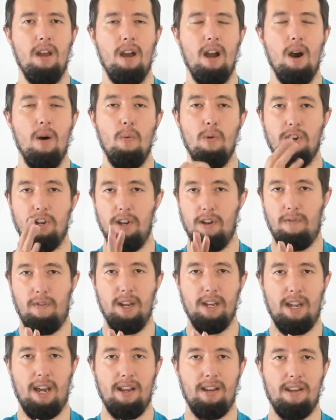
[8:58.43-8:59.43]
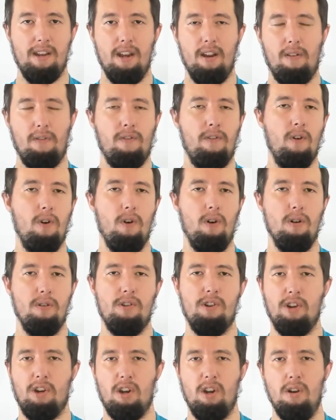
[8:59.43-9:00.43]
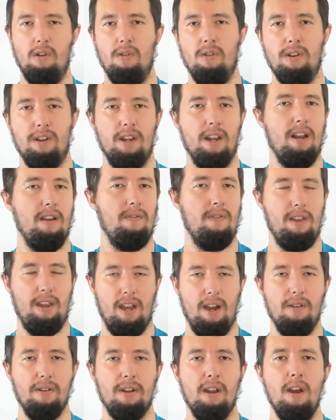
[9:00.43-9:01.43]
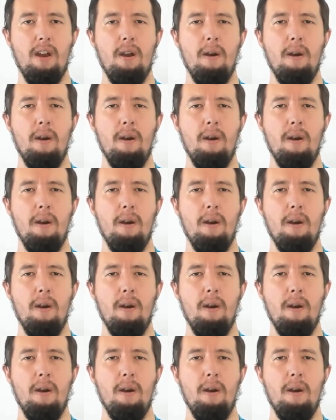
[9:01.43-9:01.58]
which is fantastic for security and everything else.